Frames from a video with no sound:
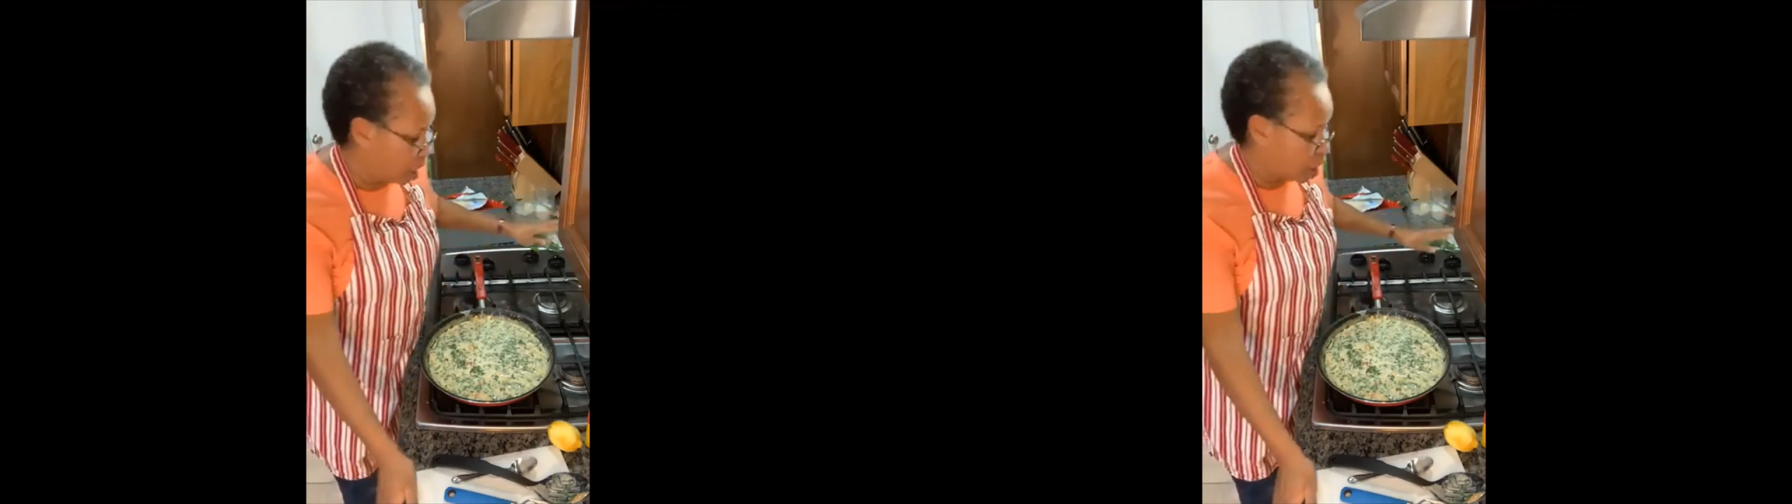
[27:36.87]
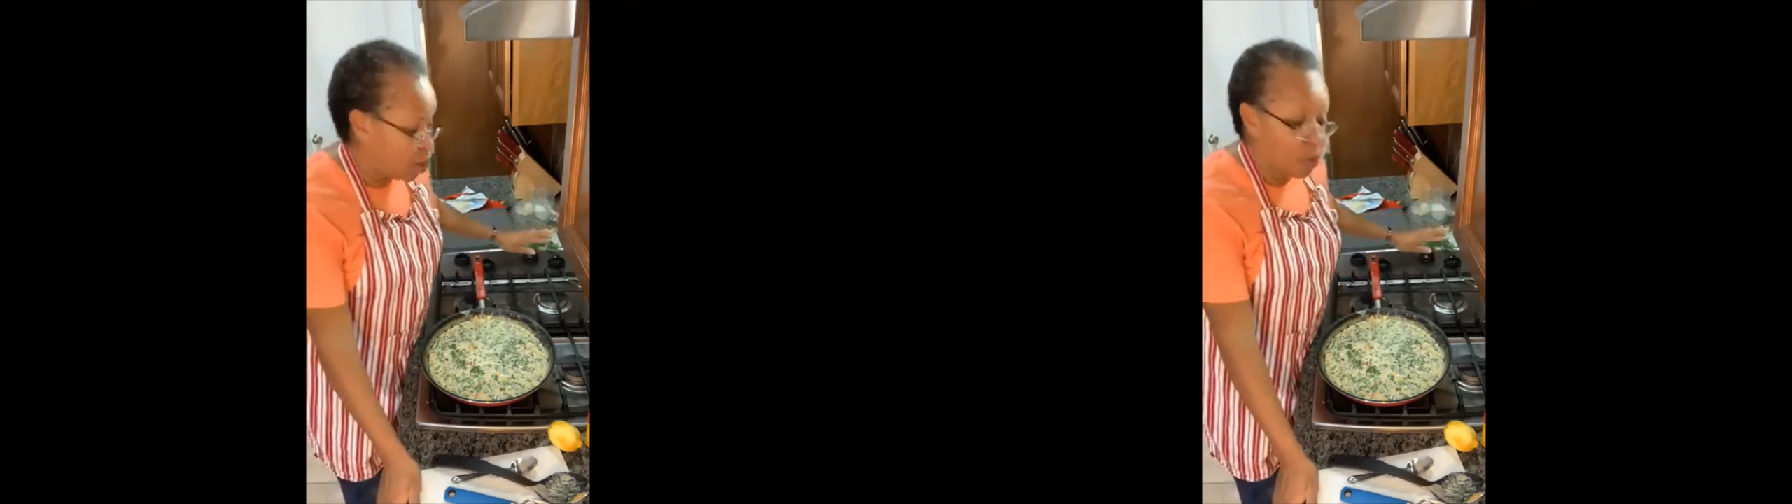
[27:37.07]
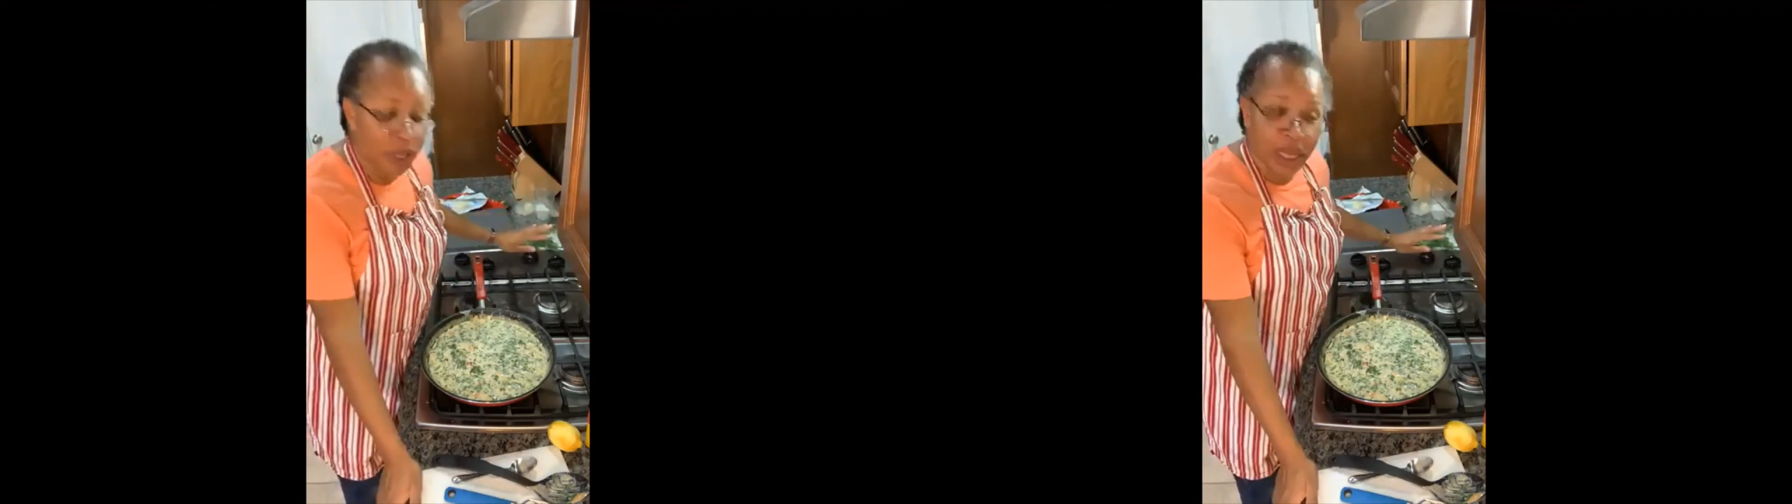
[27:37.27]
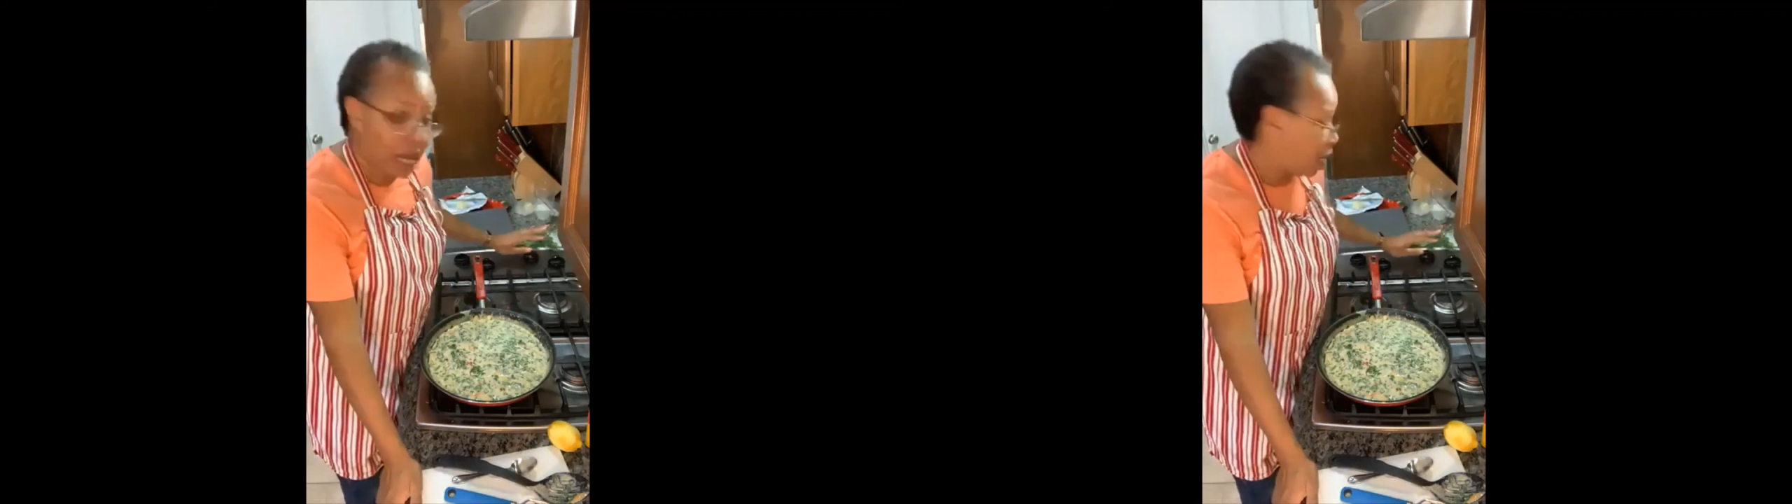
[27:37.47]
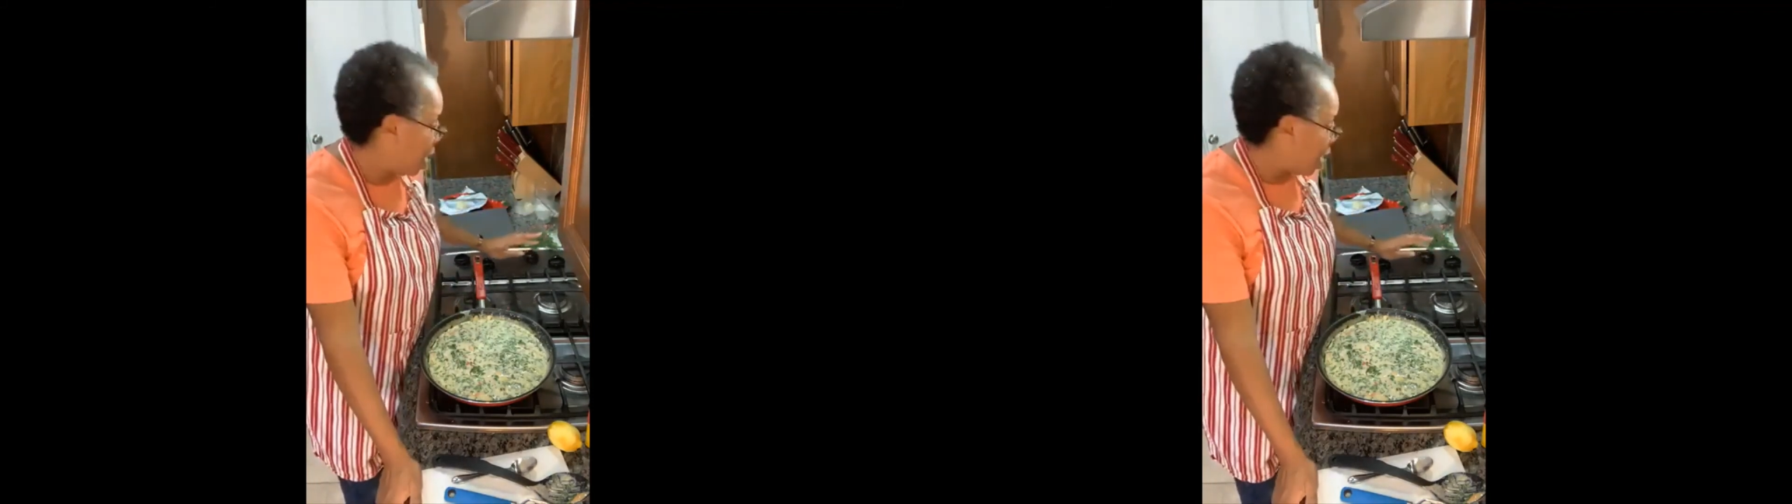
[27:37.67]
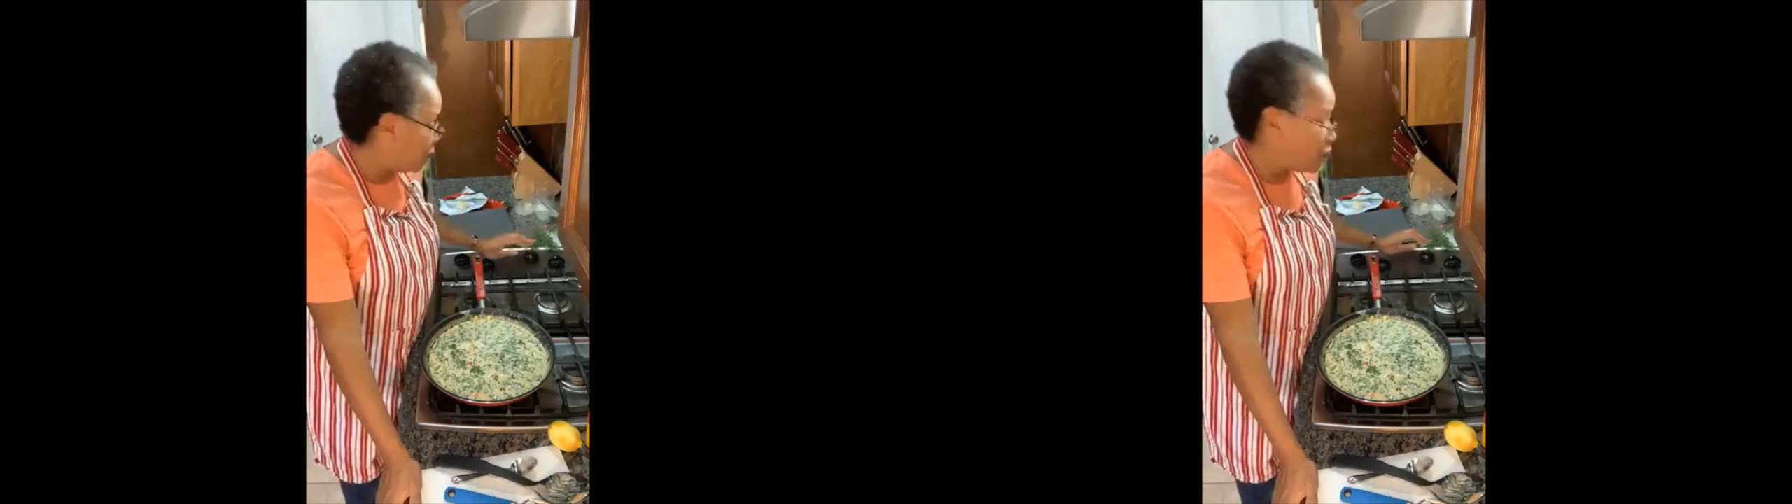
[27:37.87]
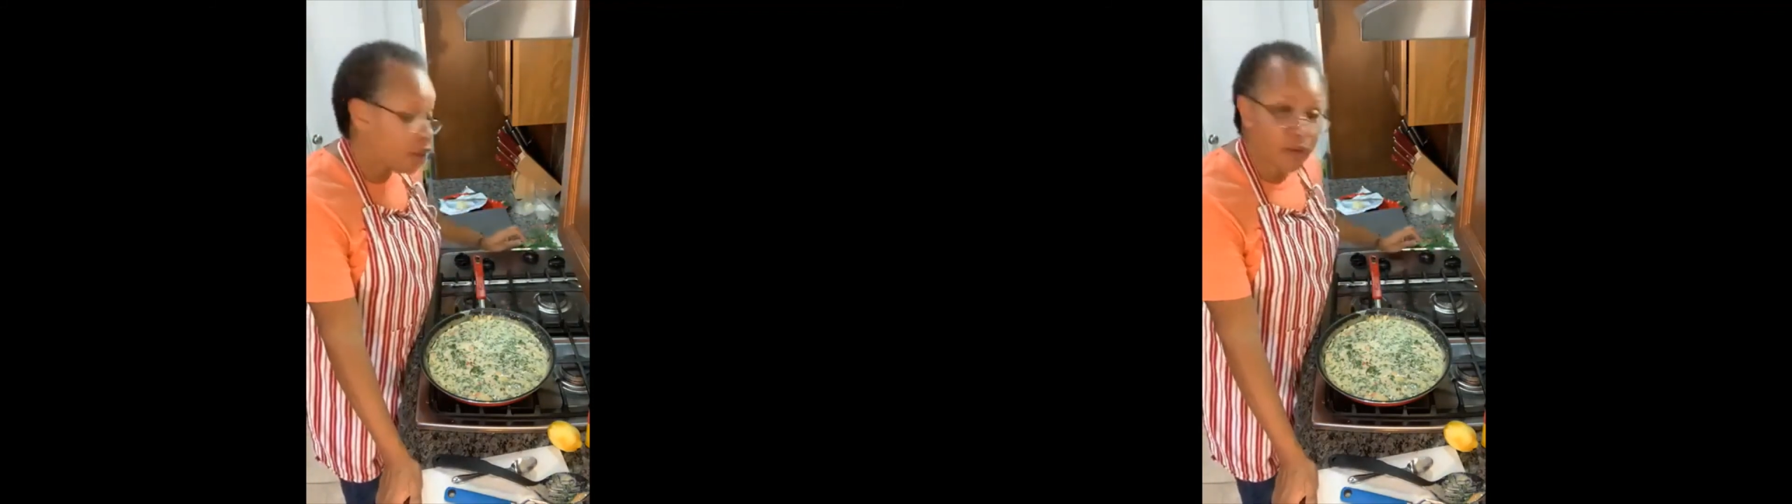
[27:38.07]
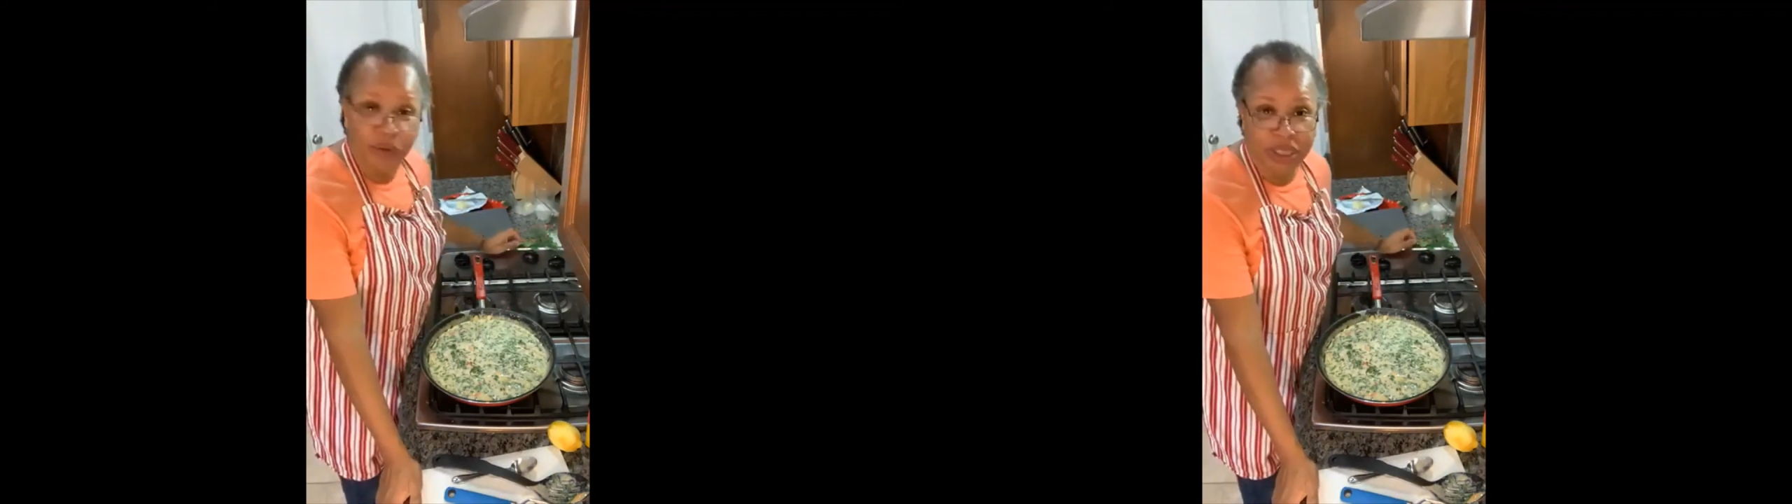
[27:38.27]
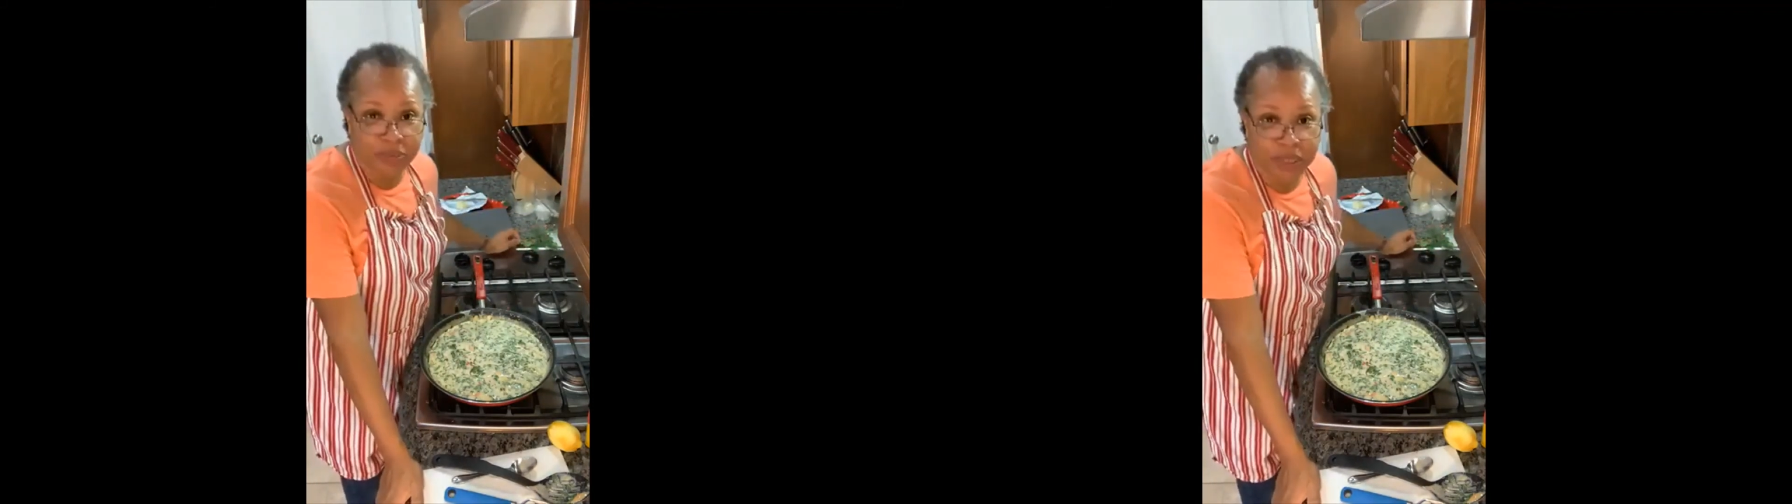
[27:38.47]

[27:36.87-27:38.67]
with a lot of other recipes,